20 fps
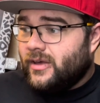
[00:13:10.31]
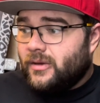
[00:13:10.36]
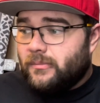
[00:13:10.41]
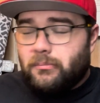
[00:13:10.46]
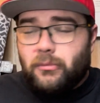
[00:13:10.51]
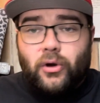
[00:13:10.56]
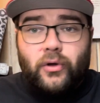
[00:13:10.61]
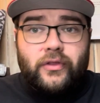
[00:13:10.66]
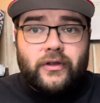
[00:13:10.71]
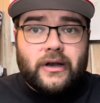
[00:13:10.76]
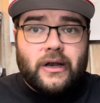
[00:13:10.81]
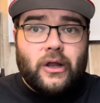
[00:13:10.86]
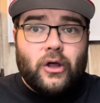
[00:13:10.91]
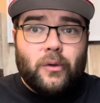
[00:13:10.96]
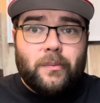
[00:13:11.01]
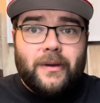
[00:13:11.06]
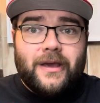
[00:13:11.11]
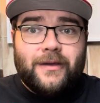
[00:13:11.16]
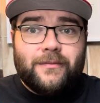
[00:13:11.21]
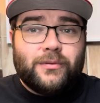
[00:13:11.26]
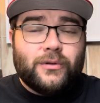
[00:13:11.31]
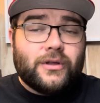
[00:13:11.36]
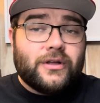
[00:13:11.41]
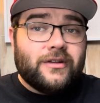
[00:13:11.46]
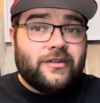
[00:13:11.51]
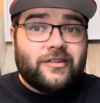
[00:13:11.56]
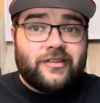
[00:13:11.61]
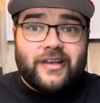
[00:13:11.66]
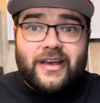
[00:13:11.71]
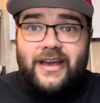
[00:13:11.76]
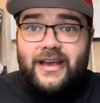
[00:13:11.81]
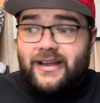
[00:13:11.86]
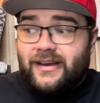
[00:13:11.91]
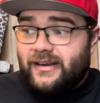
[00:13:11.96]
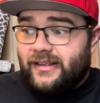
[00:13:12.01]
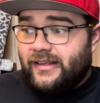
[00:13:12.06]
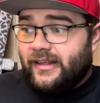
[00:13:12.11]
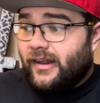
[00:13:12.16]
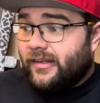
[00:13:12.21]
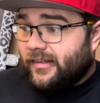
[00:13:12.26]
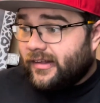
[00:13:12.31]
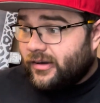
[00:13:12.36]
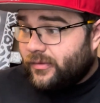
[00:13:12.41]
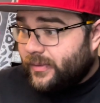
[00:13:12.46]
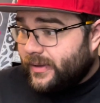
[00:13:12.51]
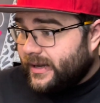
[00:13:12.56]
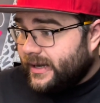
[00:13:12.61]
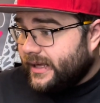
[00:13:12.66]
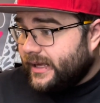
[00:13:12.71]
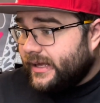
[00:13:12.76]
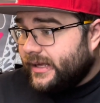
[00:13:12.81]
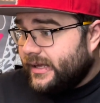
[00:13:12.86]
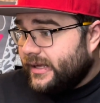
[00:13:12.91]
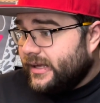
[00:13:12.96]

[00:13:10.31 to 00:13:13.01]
more than a lot of people can say, and, you know, he's had a really